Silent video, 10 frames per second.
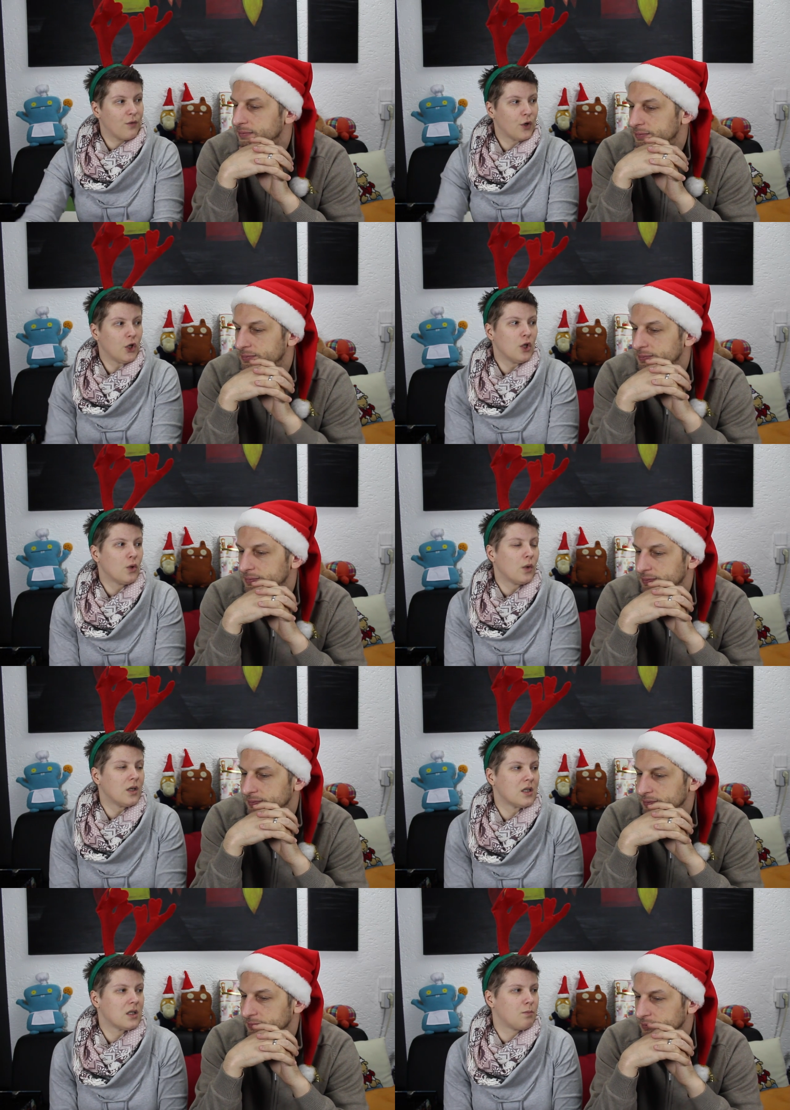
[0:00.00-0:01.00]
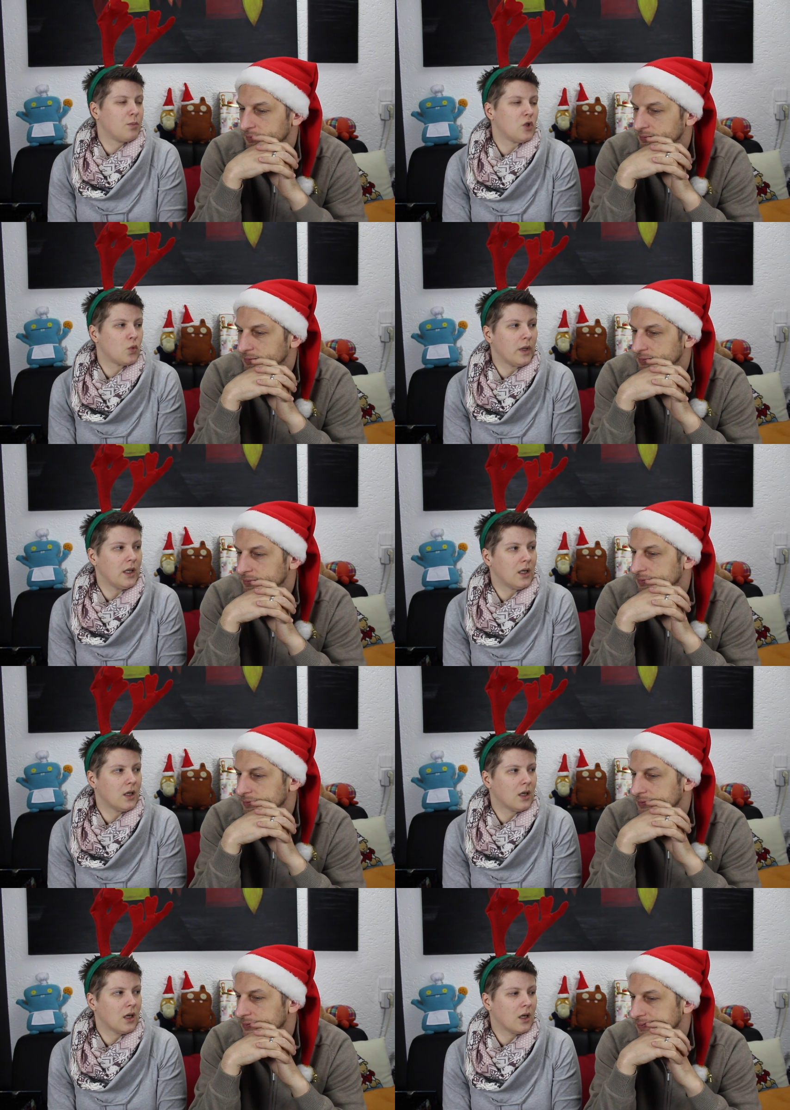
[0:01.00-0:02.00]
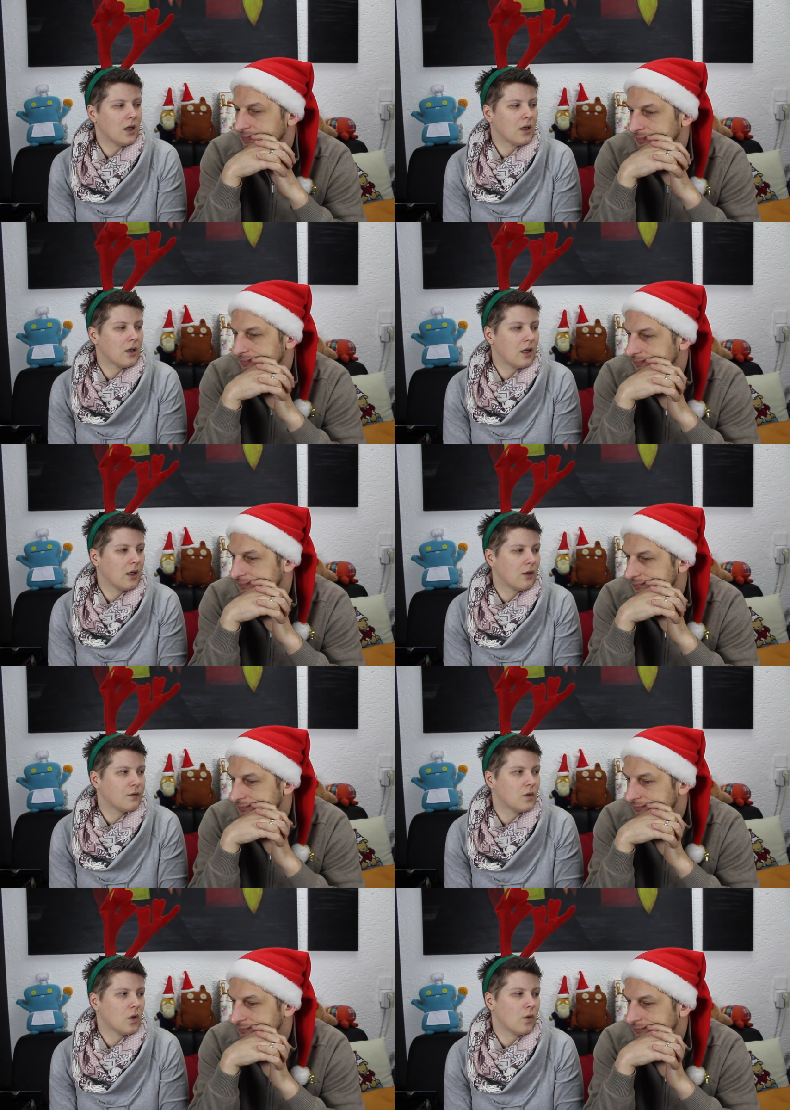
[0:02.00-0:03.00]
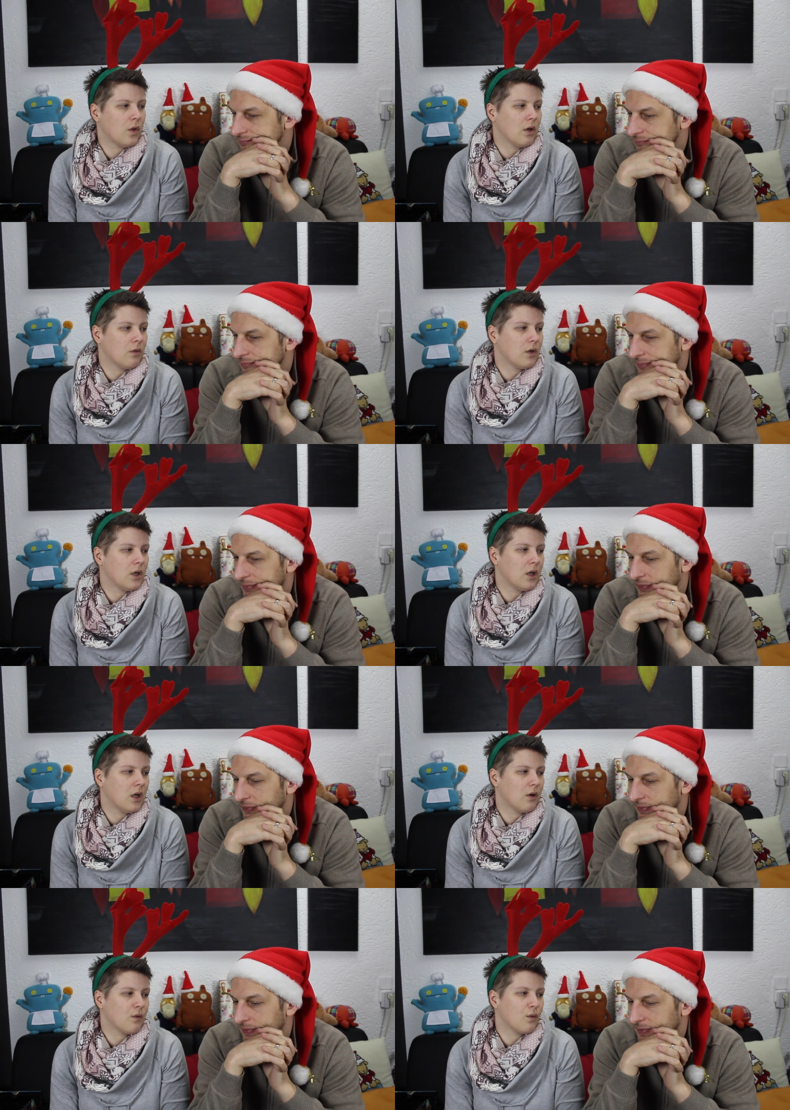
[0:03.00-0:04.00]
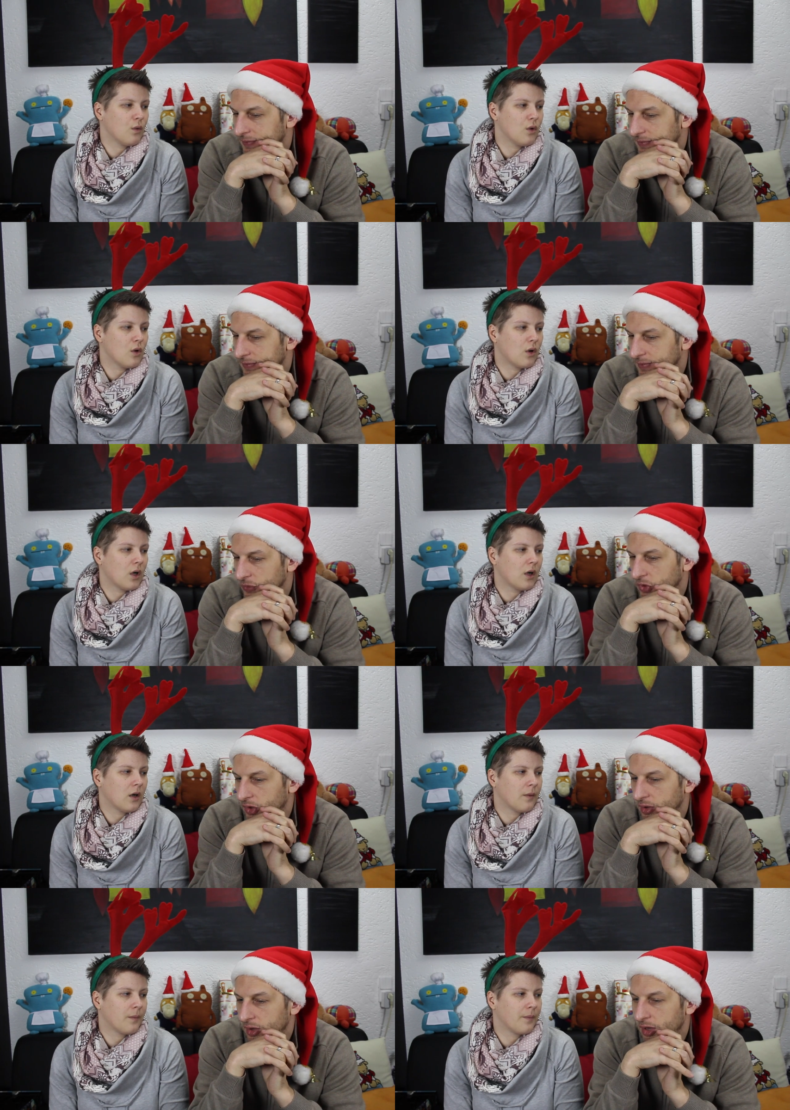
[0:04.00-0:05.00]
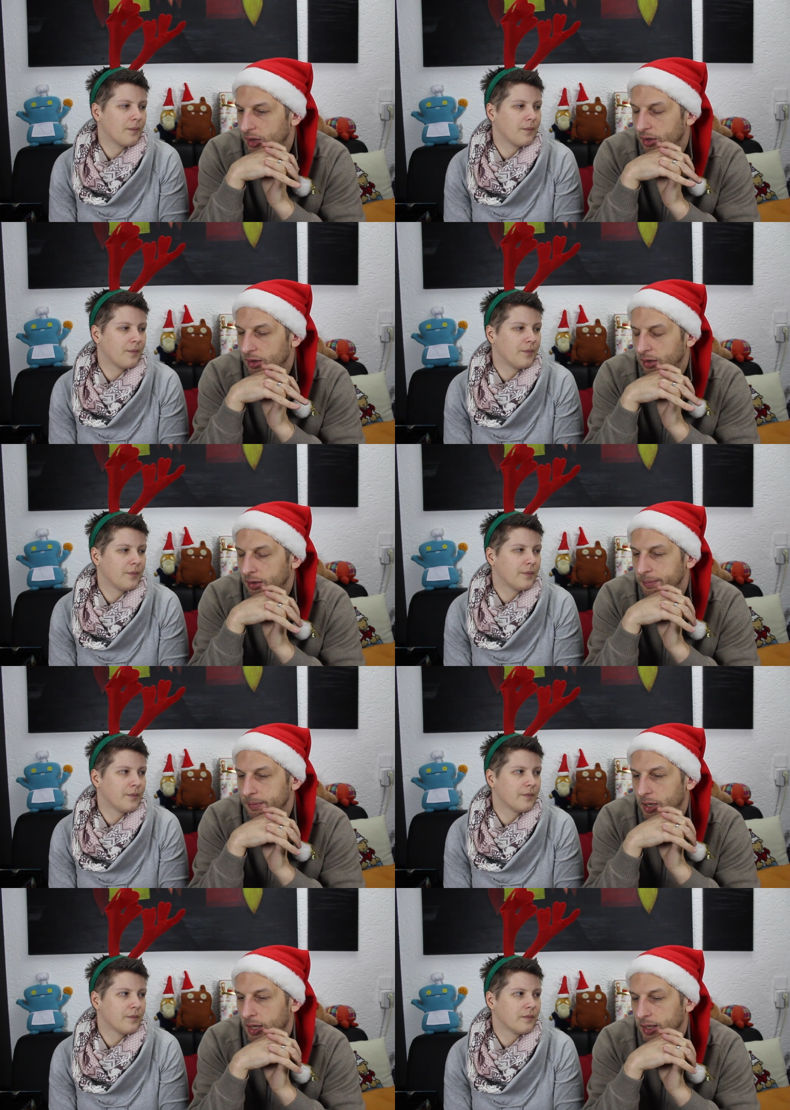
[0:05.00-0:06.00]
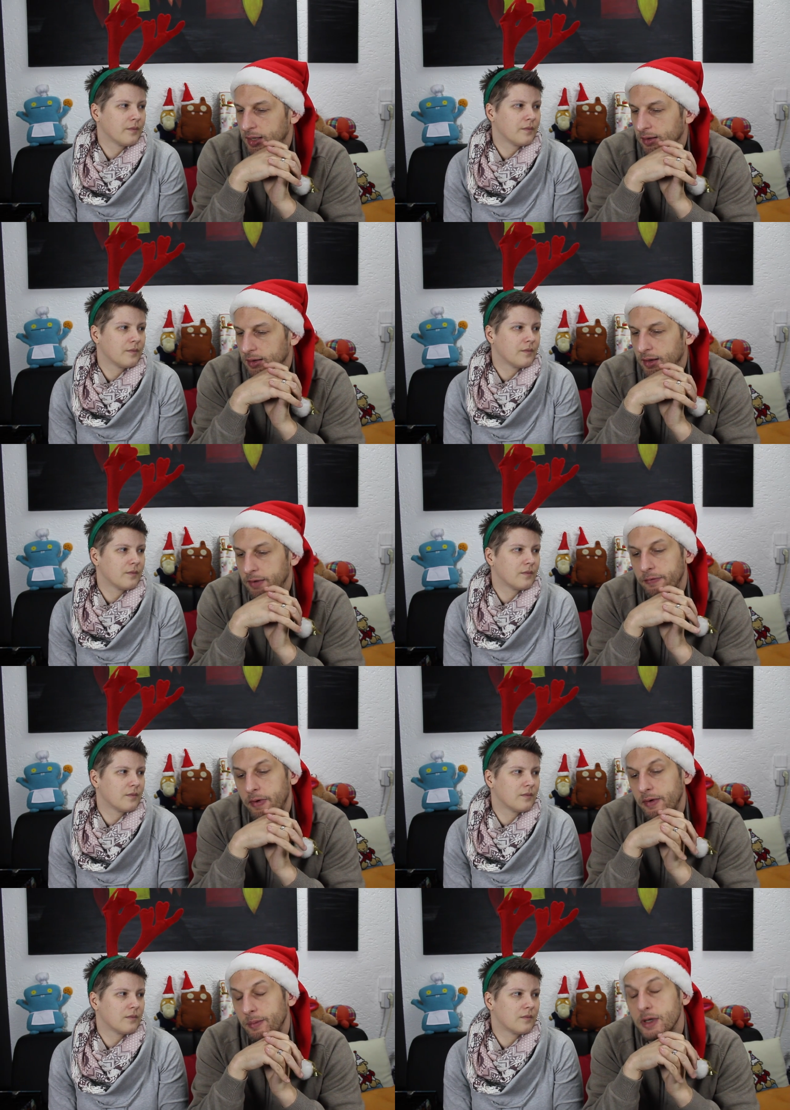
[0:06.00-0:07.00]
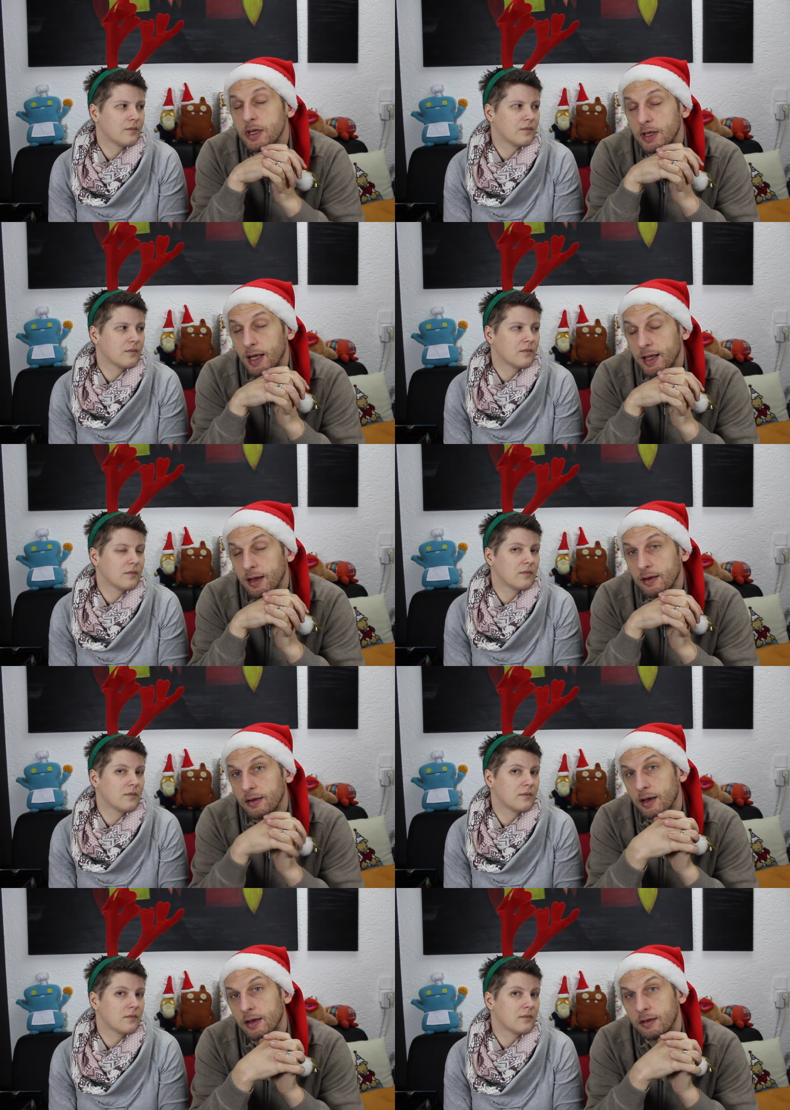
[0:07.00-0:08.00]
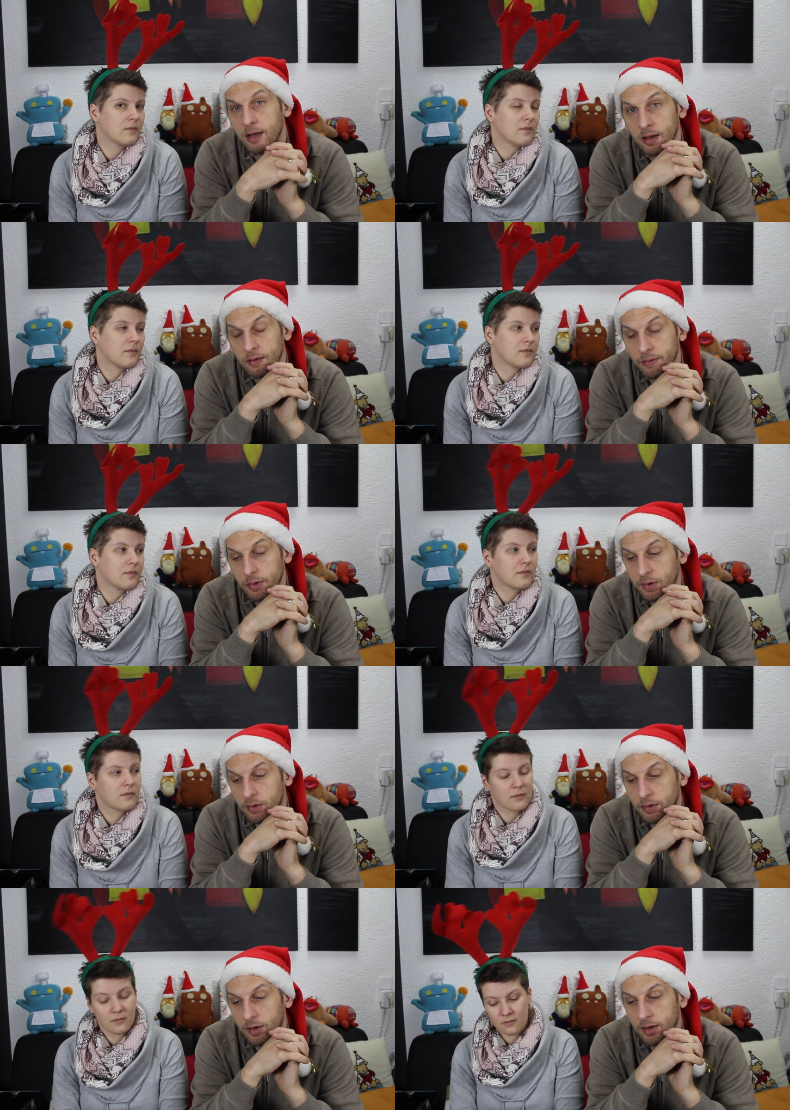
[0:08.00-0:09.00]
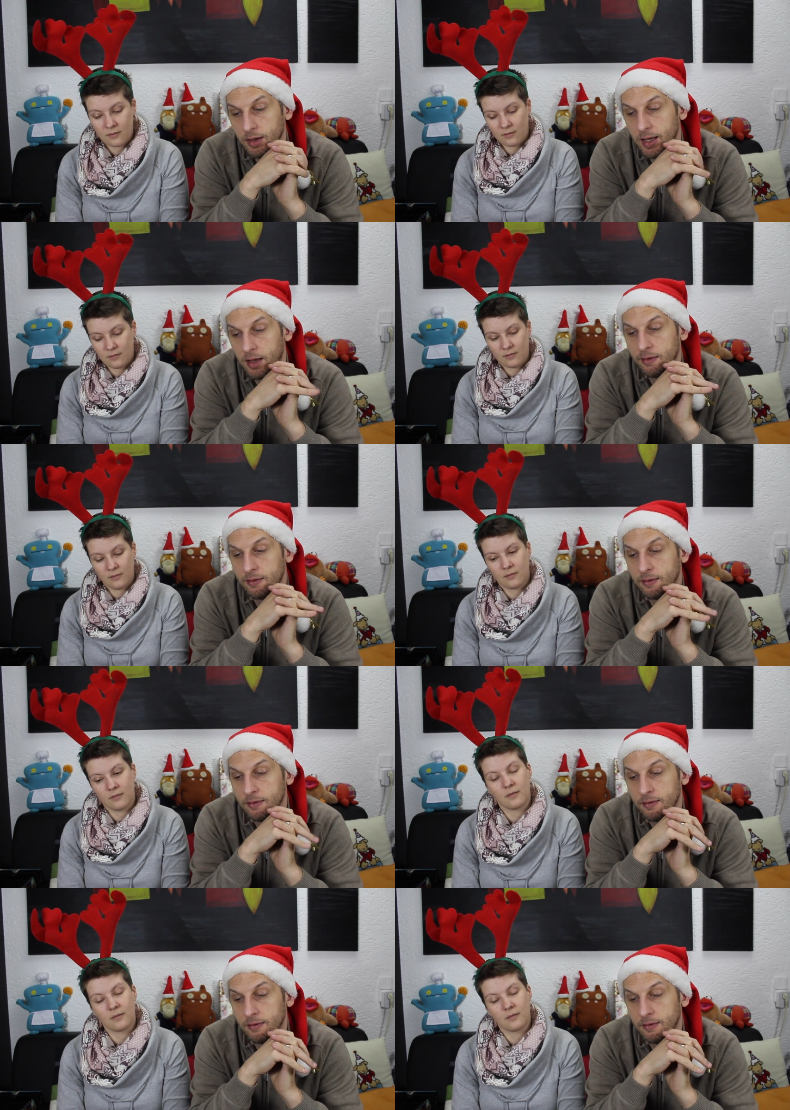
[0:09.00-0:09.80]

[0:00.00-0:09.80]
Speaker 1: for you is between uh, King of Tokyo and King of New York.
Speaker 2: Um, I I very much like that King of New York adds